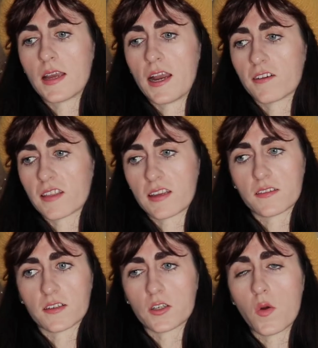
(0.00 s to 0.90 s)
how
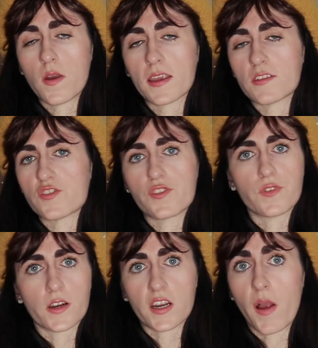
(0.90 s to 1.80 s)
things are going. And she's
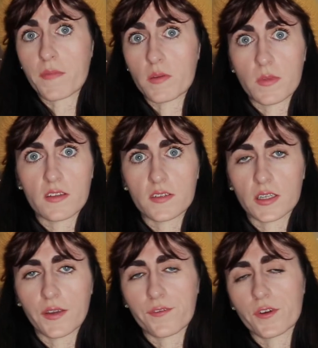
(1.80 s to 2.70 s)
very
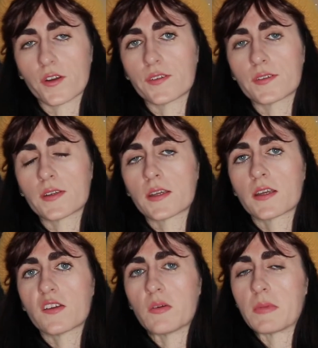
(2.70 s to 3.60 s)
optimistic at first,
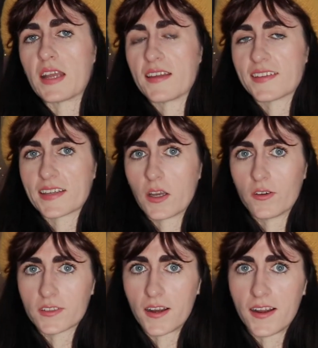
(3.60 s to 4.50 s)
but as it
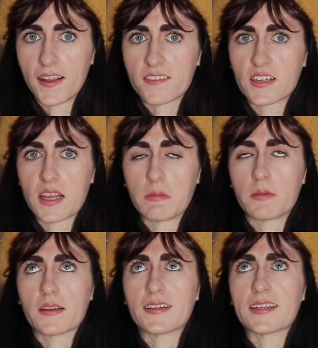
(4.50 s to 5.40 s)
goes on, she keeps
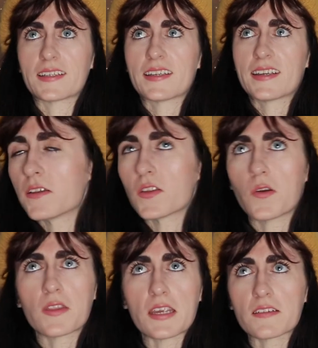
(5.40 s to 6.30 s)
being like,
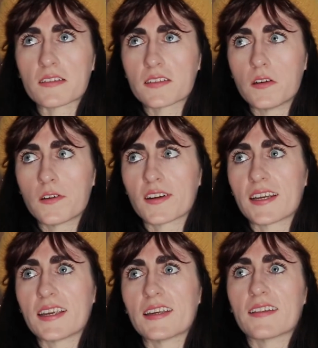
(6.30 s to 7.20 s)
no, things are still
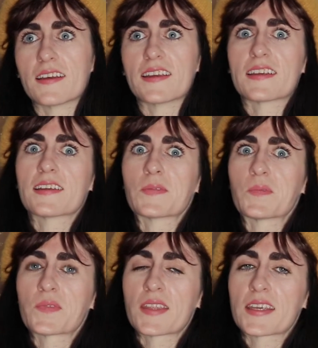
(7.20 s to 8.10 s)
great. Like,
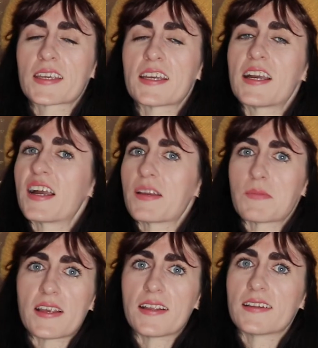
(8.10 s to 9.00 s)
I
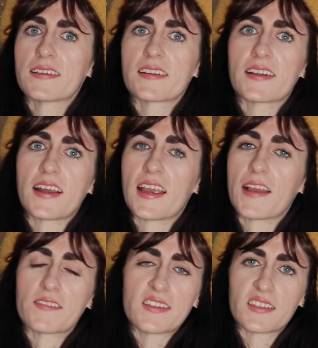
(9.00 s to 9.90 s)
mean, I
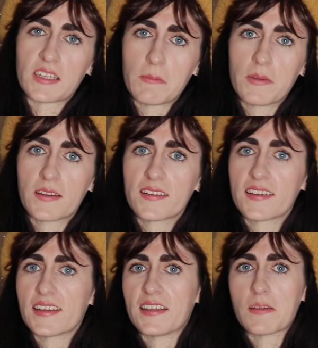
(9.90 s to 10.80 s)
have to sleep
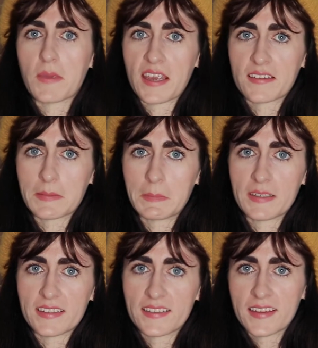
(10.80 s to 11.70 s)
in the
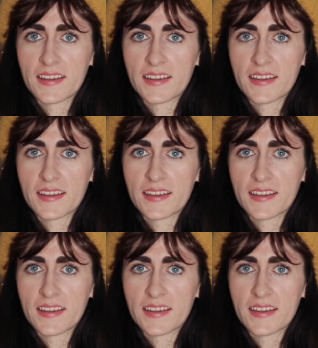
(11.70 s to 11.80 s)
basement